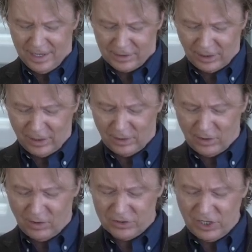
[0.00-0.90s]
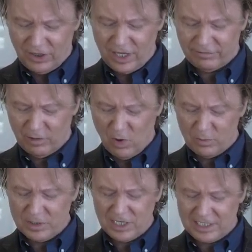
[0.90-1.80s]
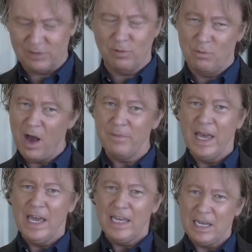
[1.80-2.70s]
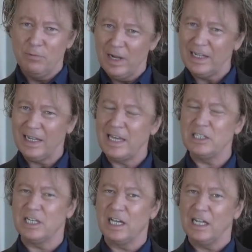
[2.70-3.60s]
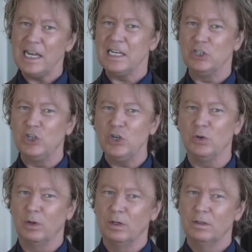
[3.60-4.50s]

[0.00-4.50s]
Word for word: The little girl, she thinks for a moment, she says, Well, mom, he really likes to clean too.